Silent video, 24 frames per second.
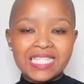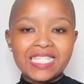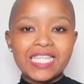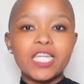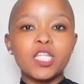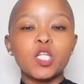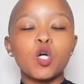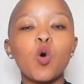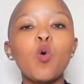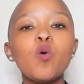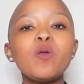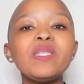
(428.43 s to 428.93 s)
that
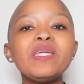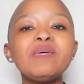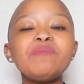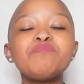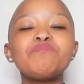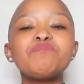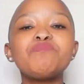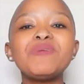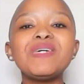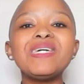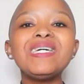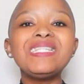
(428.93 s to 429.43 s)
can
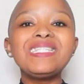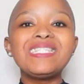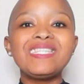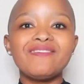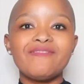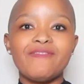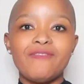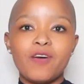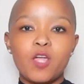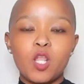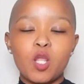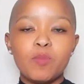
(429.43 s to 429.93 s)
only be
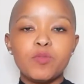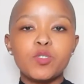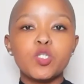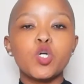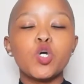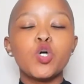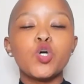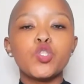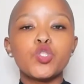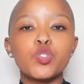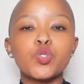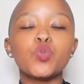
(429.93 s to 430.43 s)
developed
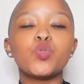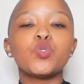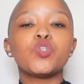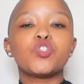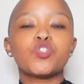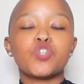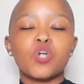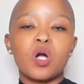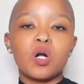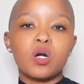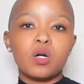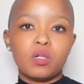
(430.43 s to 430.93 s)
through
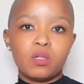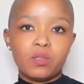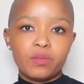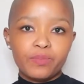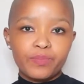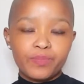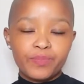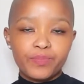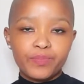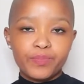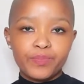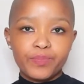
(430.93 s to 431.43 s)
struggle.
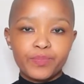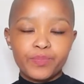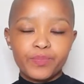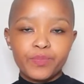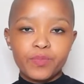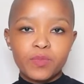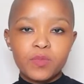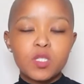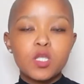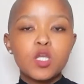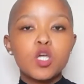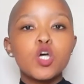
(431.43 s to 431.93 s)

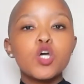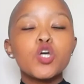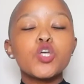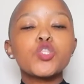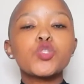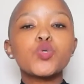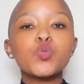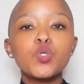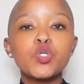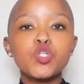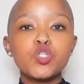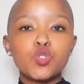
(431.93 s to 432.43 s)

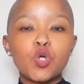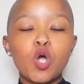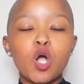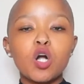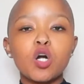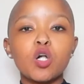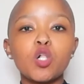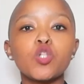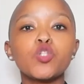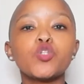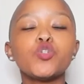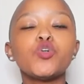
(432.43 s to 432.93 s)
Through
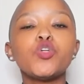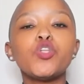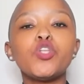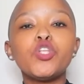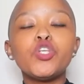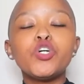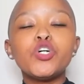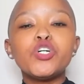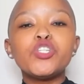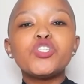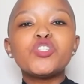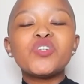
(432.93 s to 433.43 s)
struggle, you
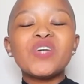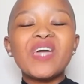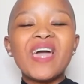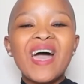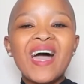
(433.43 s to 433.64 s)
learn to